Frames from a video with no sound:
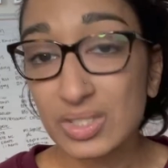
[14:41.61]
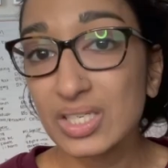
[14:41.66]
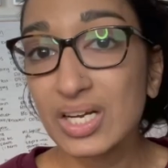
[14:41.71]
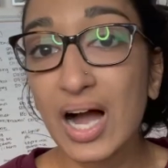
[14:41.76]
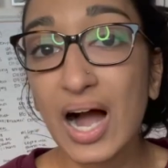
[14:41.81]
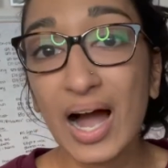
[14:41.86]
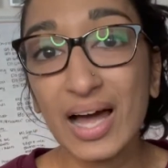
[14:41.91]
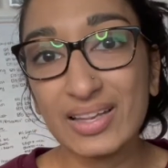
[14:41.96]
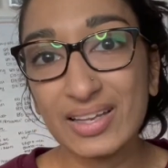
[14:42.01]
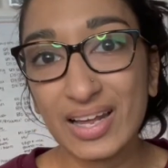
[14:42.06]

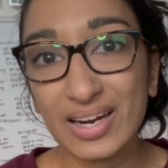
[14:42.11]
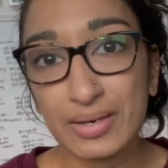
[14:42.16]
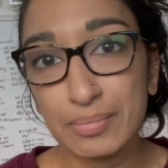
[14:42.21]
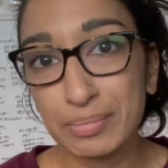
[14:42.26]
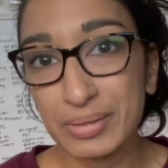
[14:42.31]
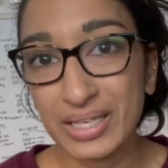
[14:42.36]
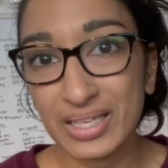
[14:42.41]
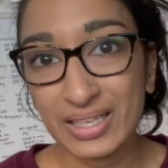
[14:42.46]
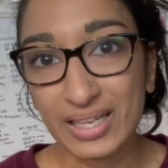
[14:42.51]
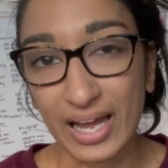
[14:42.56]
I let it
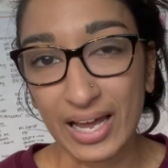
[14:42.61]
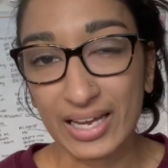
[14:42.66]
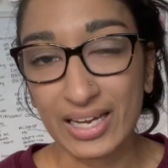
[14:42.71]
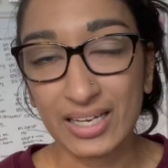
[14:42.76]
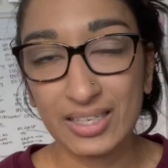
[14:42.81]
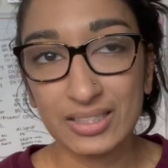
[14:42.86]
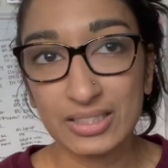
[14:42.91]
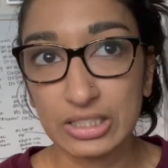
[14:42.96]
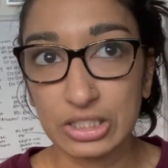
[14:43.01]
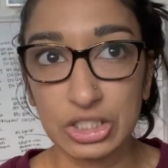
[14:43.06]
be like
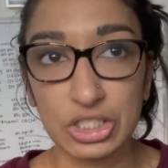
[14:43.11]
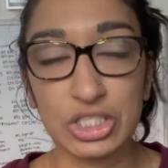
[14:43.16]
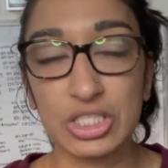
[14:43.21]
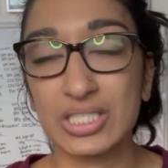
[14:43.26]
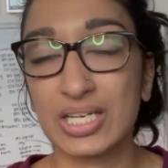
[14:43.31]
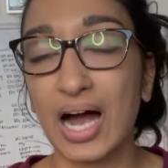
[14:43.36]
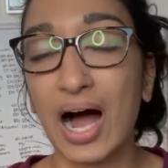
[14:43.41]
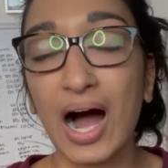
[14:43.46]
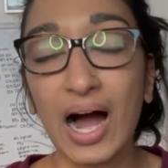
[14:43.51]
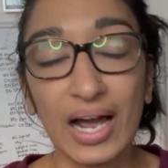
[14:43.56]
just
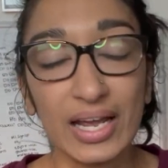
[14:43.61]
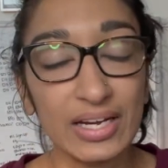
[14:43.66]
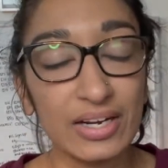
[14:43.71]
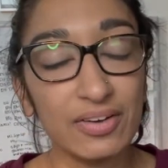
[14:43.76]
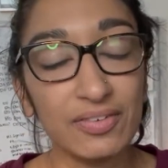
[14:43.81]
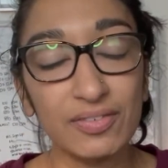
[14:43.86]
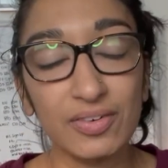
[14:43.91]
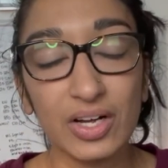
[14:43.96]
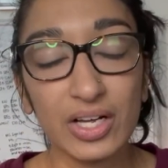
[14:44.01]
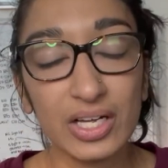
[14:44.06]
kind
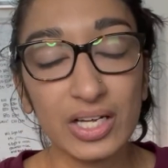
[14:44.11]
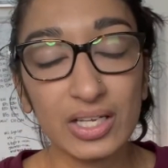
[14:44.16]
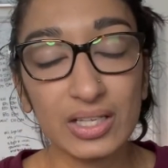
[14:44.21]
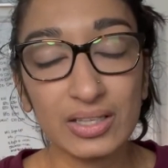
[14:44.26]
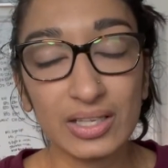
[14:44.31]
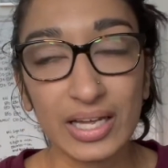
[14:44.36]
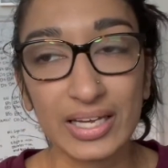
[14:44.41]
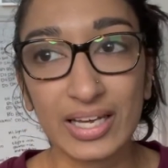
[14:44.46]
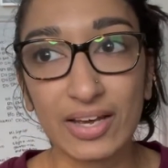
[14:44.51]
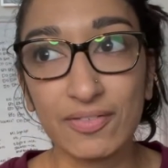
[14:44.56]
of
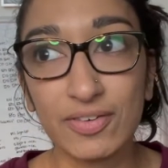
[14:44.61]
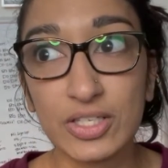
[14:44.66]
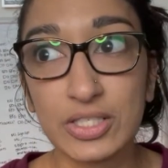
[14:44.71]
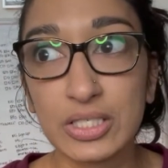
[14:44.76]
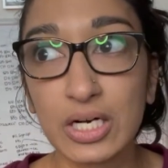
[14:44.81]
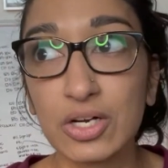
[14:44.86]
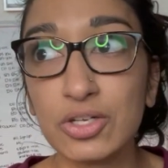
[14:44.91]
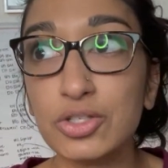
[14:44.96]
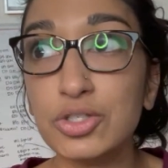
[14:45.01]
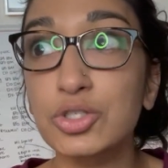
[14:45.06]
like if it's
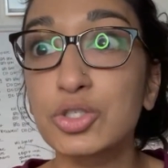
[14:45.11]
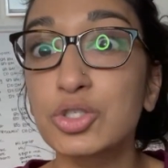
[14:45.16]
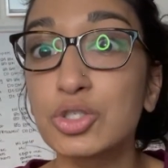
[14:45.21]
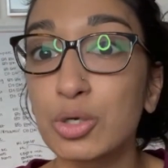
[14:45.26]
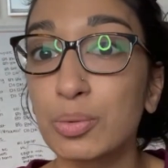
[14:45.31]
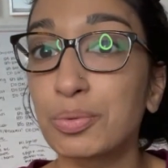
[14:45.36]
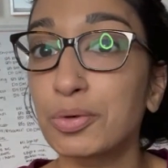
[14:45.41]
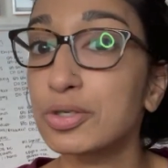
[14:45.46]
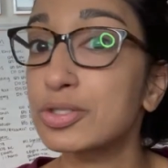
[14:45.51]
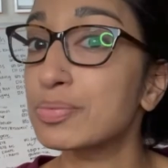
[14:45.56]
not
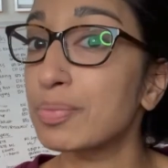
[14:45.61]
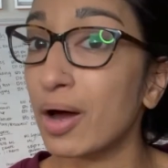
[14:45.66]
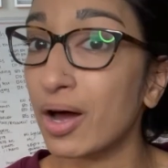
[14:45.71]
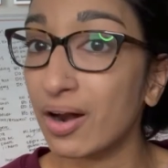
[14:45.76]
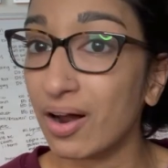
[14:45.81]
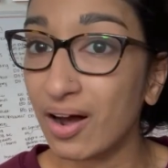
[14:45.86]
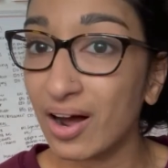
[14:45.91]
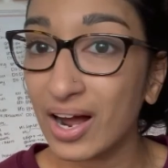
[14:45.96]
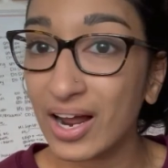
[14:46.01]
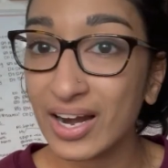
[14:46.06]
super spot
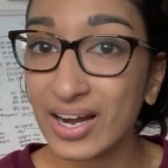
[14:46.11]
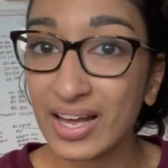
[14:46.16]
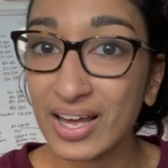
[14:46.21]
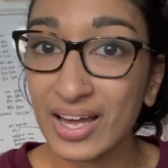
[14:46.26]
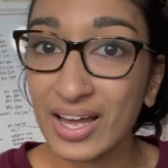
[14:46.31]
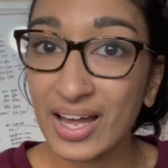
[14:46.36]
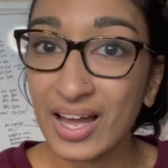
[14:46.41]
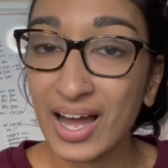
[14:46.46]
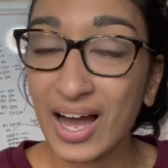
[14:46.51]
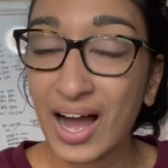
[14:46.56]
on,
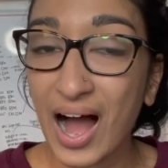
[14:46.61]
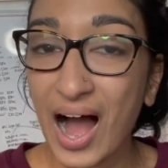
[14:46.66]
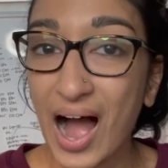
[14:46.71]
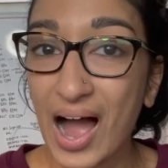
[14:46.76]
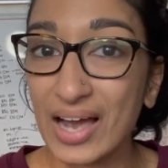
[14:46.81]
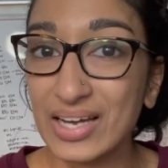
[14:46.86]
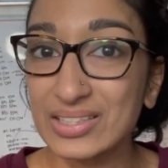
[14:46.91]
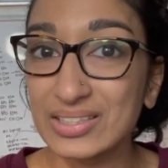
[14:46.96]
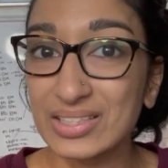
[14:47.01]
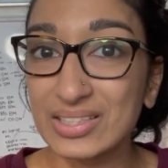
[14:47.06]

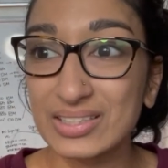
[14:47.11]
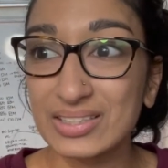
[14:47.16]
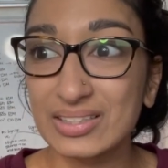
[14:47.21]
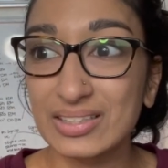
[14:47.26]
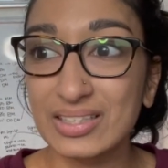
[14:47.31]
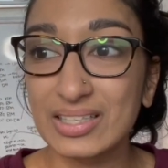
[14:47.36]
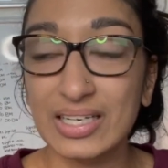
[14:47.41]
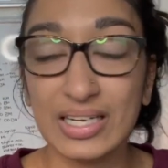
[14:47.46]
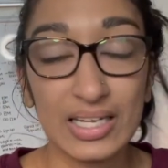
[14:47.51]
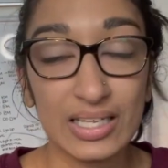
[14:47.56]
I
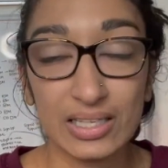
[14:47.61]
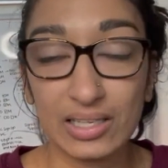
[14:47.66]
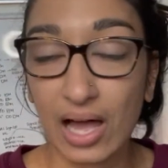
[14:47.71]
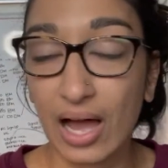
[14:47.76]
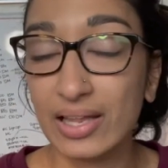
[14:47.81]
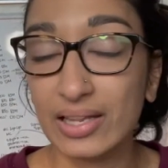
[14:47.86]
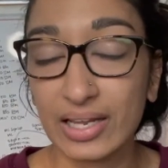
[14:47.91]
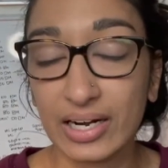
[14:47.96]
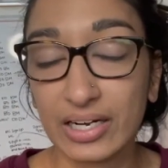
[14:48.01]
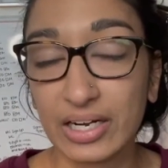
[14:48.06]

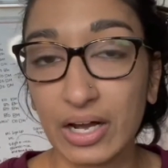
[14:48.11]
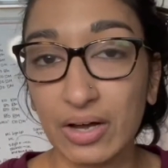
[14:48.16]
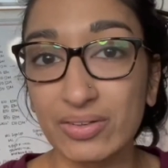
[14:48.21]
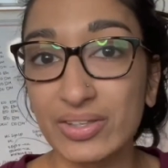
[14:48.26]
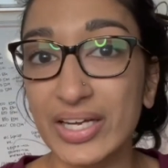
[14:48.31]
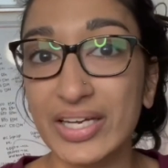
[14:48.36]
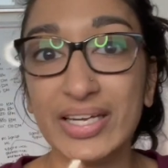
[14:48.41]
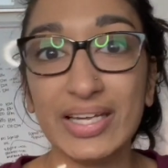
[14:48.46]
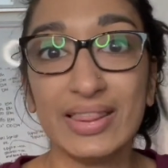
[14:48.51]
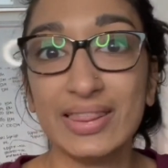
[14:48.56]
let it go.
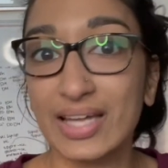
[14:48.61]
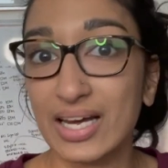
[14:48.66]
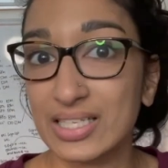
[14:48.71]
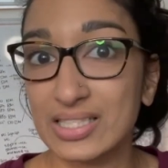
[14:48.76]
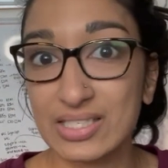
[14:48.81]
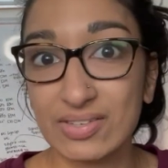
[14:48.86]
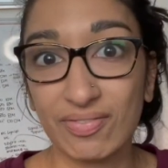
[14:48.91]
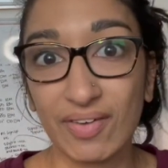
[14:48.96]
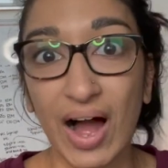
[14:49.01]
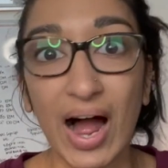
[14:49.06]
Like that's
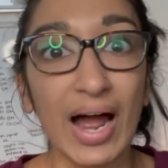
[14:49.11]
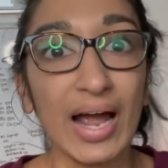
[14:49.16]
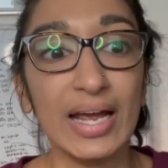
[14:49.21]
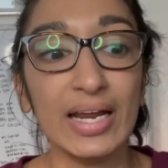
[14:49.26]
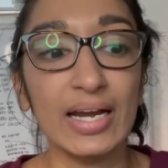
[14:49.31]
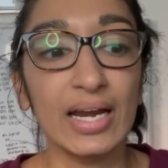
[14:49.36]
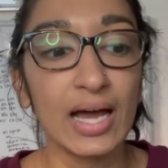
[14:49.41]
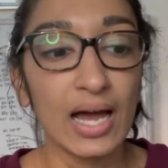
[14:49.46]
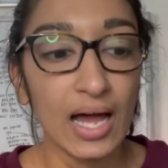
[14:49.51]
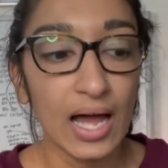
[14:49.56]

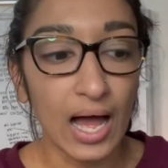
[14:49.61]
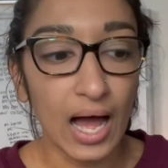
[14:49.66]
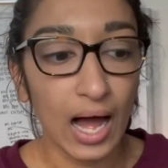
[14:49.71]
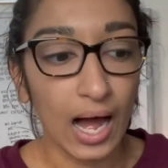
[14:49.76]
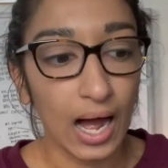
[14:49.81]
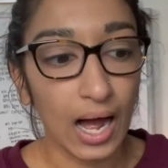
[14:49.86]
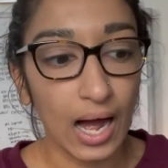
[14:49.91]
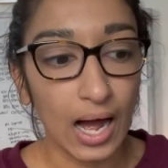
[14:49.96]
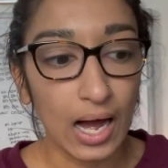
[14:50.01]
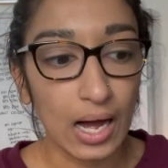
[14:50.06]
fine.
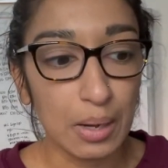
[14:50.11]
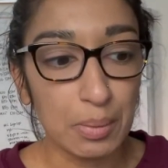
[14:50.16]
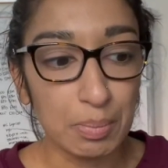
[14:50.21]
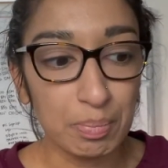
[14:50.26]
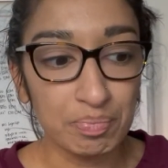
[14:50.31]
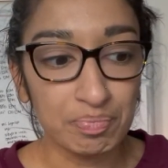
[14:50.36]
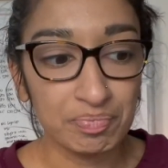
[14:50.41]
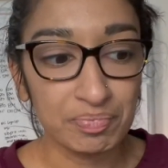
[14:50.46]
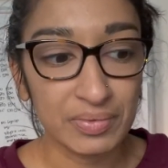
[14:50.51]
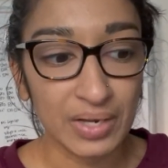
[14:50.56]

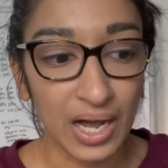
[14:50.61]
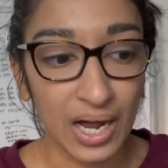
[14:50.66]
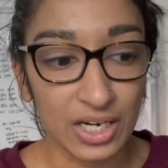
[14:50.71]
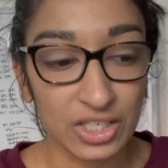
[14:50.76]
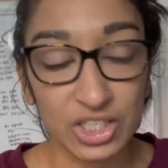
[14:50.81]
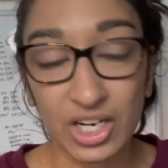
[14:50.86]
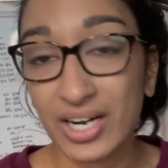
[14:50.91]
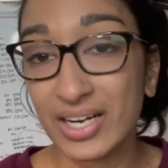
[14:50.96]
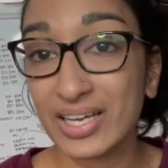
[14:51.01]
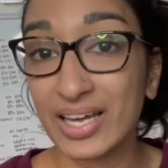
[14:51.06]
I
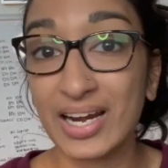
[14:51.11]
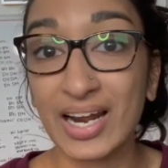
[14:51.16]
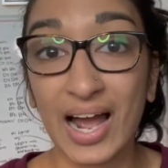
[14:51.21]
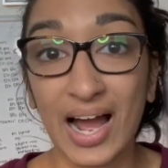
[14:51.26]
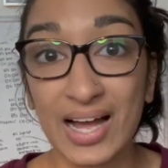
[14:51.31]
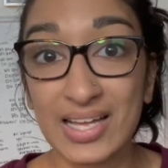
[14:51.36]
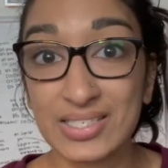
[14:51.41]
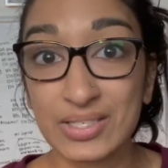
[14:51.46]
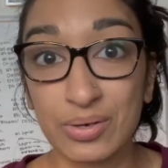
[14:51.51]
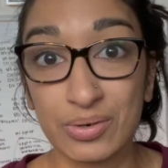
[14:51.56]
try to get it
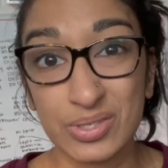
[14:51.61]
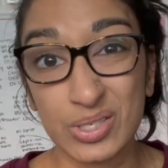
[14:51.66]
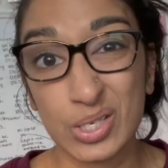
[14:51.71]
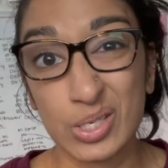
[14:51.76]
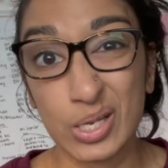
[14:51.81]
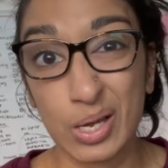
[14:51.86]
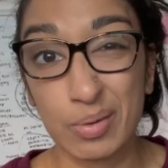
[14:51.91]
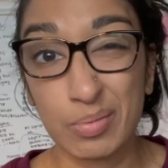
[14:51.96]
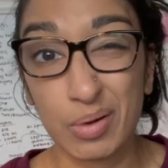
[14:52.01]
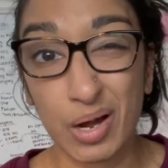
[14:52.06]
as close as
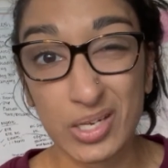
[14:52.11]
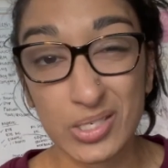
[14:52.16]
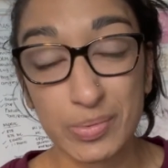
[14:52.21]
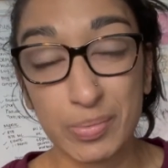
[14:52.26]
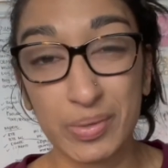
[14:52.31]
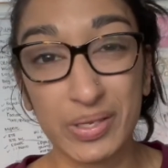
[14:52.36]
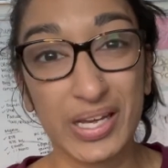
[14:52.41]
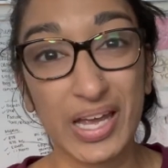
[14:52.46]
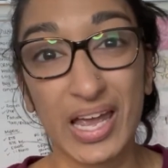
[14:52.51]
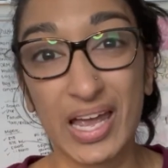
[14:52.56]
I
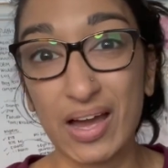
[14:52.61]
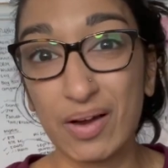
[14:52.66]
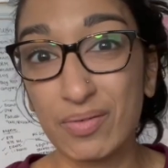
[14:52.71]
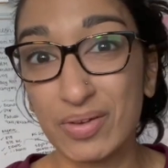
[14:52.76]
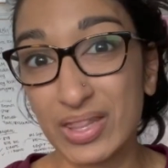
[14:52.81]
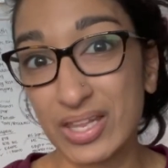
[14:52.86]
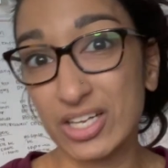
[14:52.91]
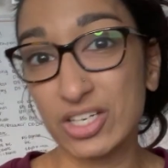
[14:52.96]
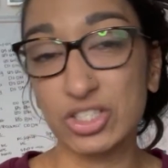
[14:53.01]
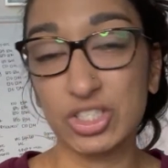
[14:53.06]
possibly can
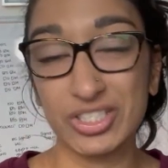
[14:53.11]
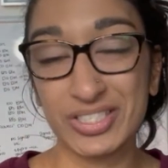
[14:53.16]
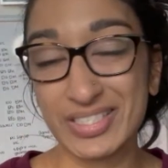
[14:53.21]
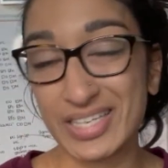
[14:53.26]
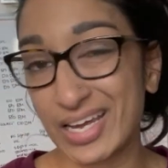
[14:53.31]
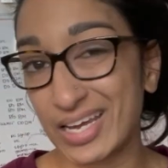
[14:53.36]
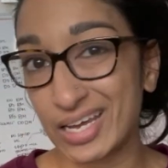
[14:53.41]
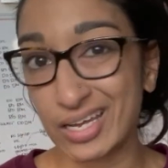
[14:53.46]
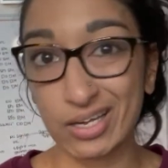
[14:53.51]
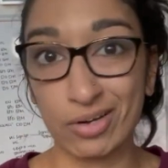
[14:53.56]
within just
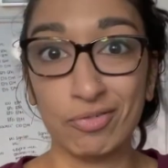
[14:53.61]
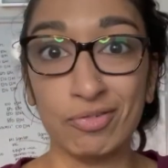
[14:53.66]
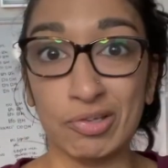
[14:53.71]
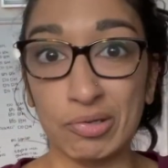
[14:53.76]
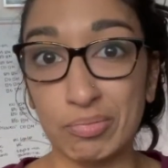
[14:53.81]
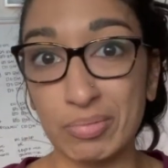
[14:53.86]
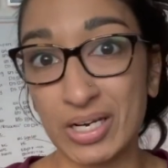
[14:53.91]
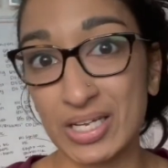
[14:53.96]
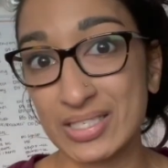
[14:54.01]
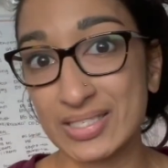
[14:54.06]
taking a few
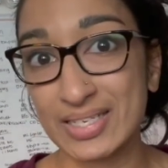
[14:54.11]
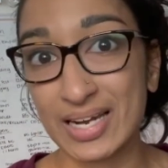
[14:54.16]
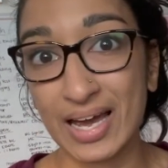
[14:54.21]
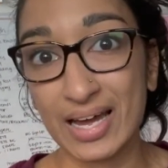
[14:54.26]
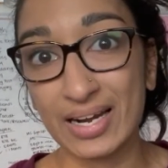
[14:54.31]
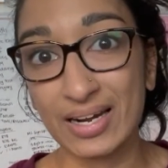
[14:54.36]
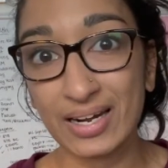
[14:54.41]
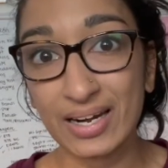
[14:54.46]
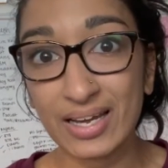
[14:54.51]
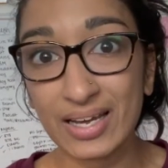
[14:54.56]
minutes to
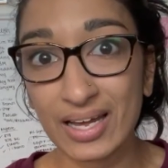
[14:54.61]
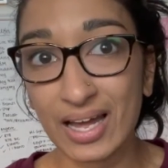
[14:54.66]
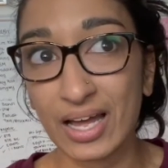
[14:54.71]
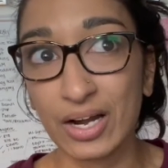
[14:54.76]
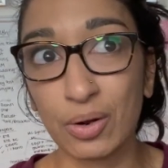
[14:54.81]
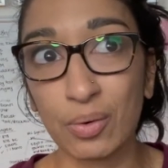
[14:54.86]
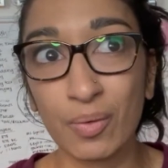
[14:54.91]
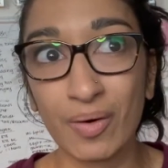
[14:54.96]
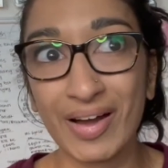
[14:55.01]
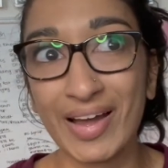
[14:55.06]
edit it. I
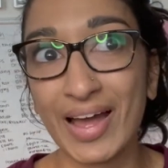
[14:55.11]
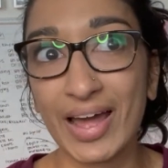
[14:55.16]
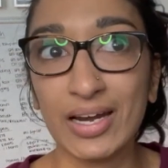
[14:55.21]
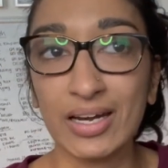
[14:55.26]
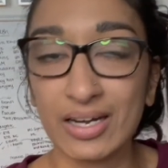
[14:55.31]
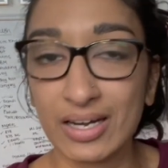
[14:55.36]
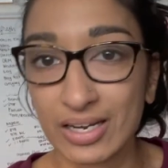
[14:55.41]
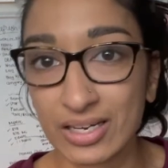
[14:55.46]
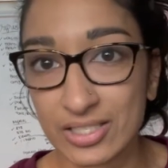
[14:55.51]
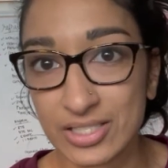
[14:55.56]
don't want
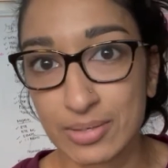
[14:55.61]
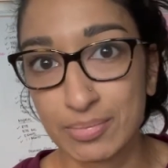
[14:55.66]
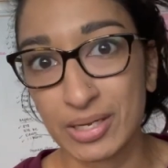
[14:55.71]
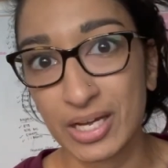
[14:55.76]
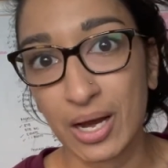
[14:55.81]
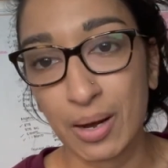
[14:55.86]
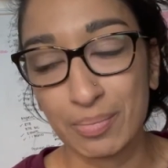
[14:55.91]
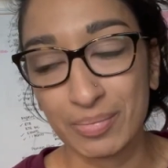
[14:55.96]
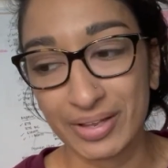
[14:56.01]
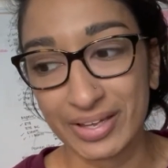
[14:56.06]
editing to
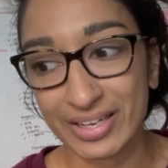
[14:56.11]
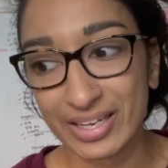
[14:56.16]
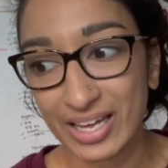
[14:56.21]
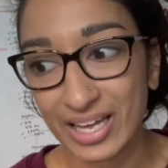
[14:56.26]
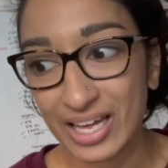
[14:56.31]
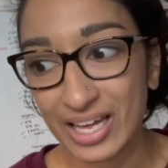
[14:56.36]
become like